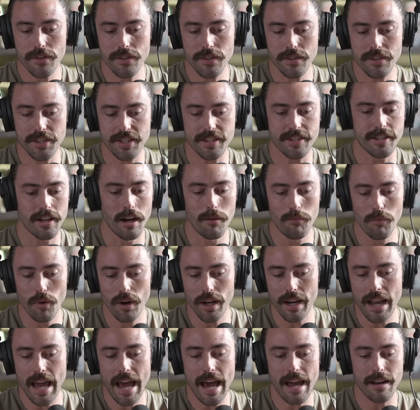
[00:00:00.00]

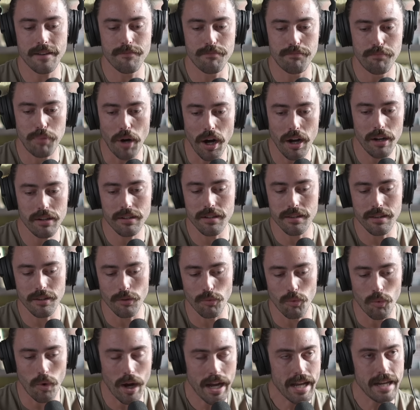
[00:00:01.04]
someone had bugged the
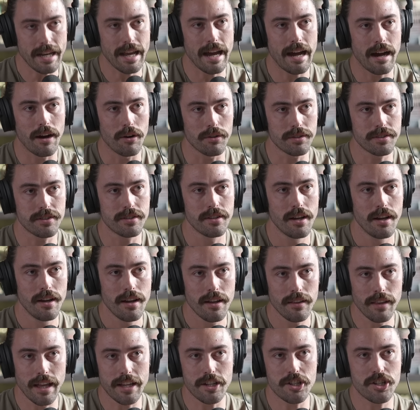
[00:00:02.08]
White House,
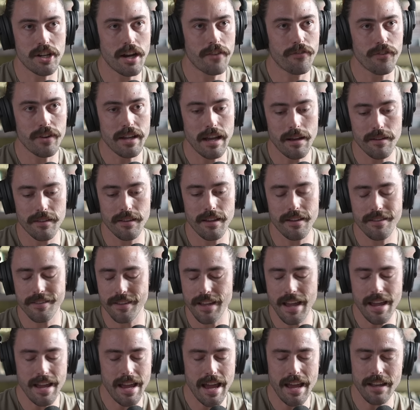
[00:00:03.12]
like Jeffrey.
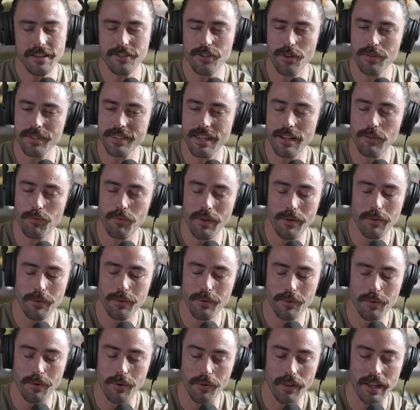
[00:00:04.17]
And so it's like,
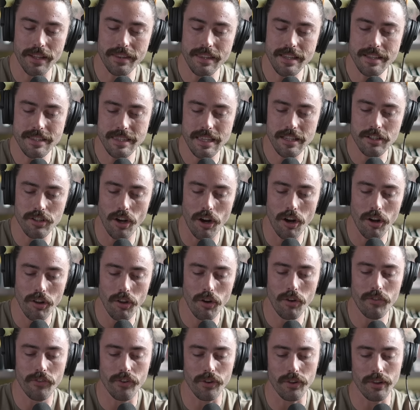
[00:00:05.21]
whoa, like these things all
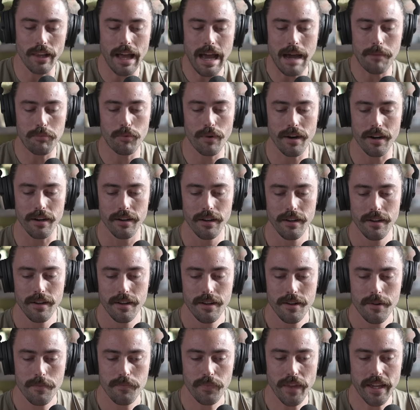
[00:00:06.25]
overlap where
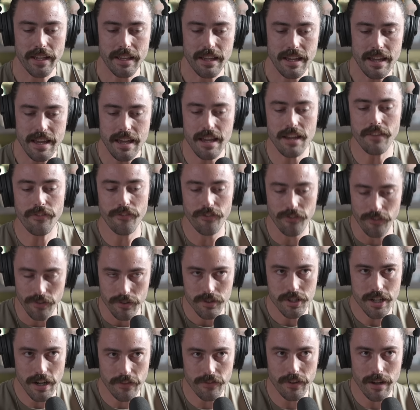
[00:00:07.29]
like if
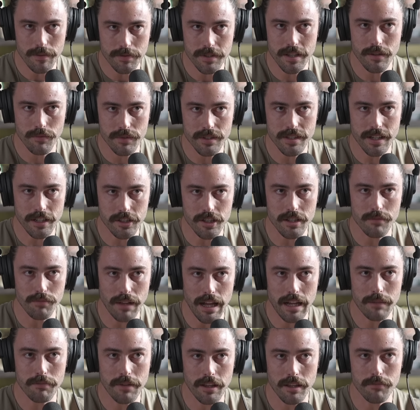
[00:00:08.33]
Jeffrey Epstein was sexually
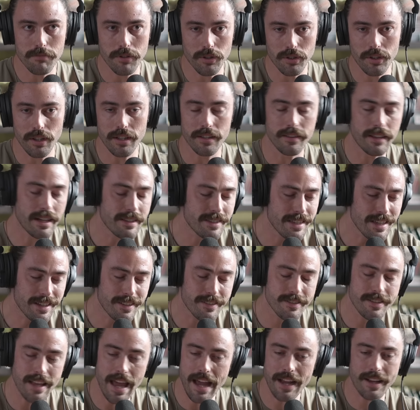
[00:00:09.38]
blackmailing Bill Clinton, that's the
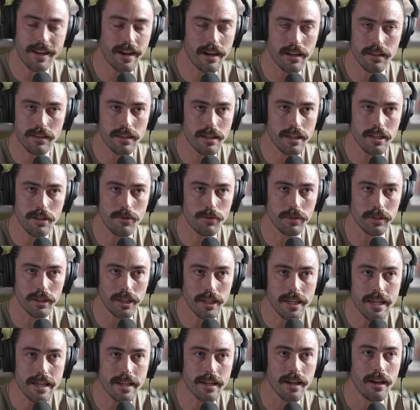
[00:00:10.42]
exact kind of thing you would
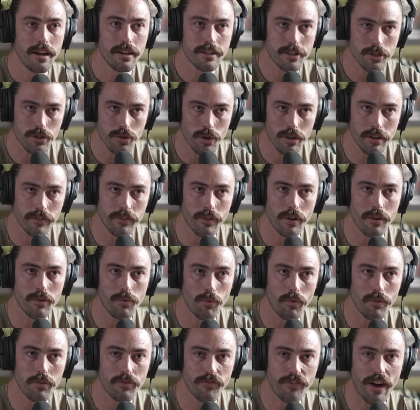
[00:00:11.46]
leak to sort of
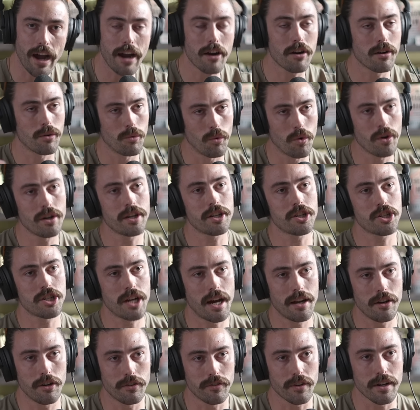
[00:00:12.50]
fire a warning
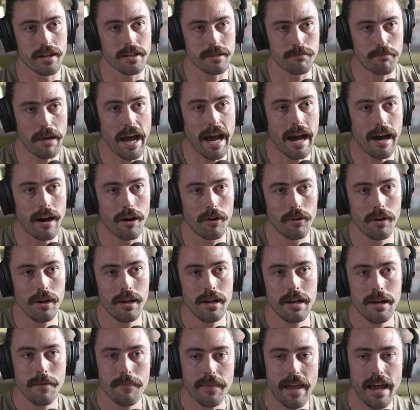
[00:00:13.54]
shot over his bow.
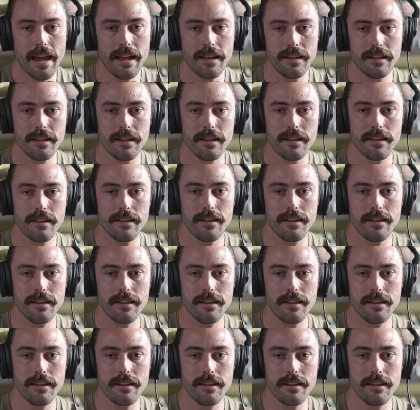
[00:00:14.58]
And